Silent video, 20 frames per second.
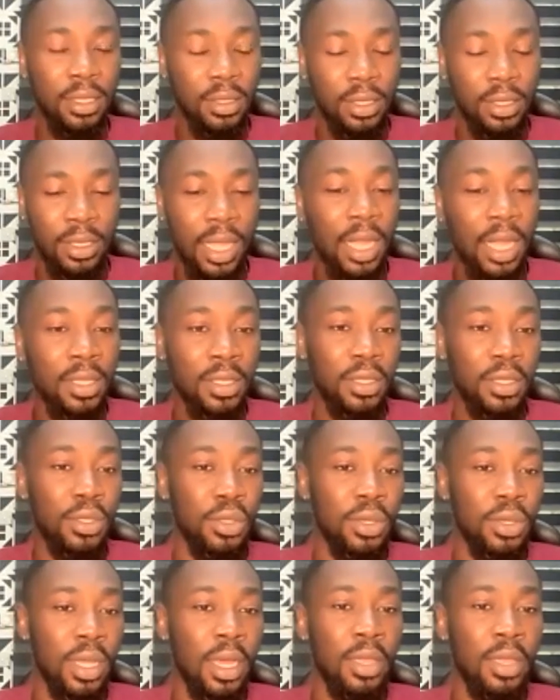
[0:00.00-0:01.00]
tactics you
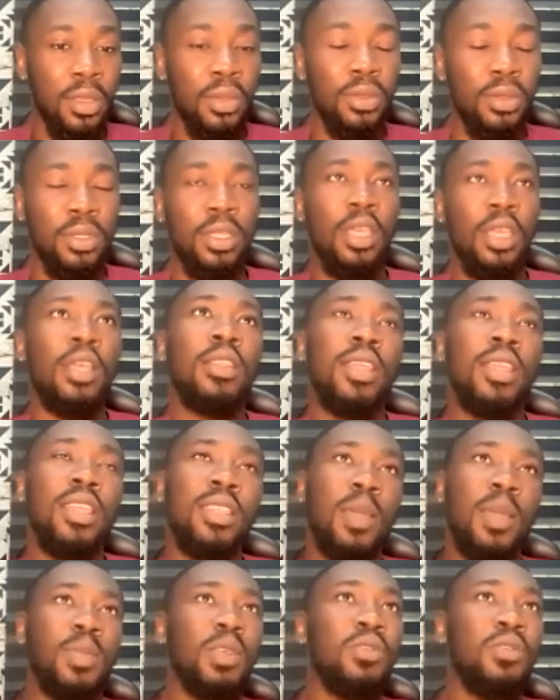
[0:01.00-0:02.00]
can use. Then in
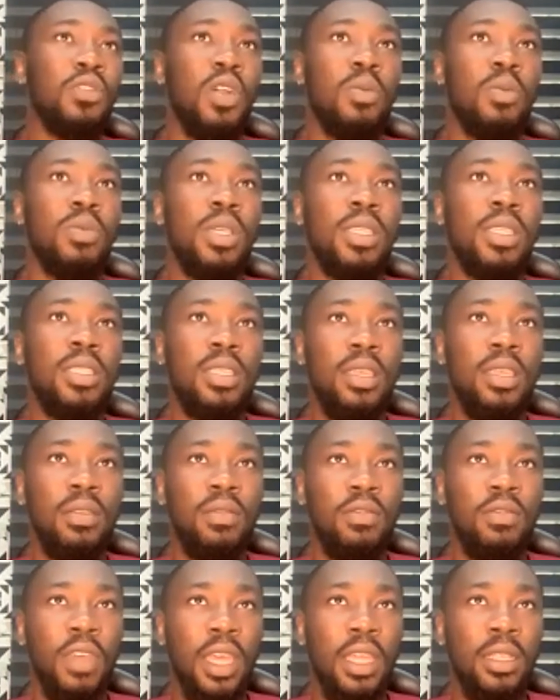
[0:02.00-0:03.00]
terms of community
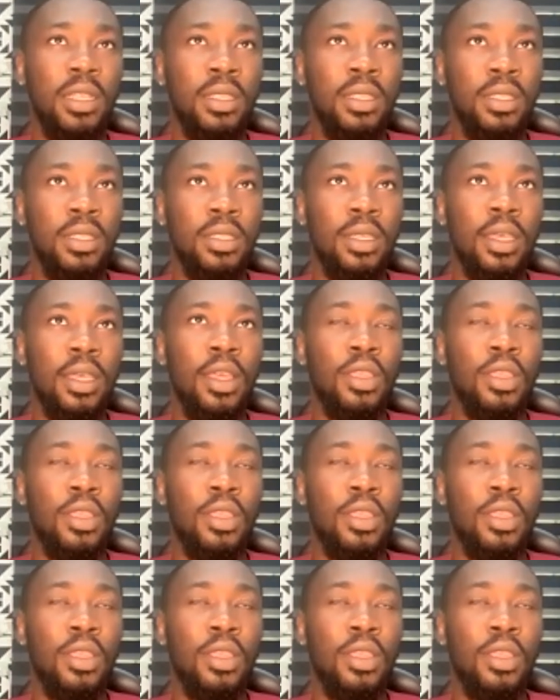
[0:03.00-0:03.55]
events,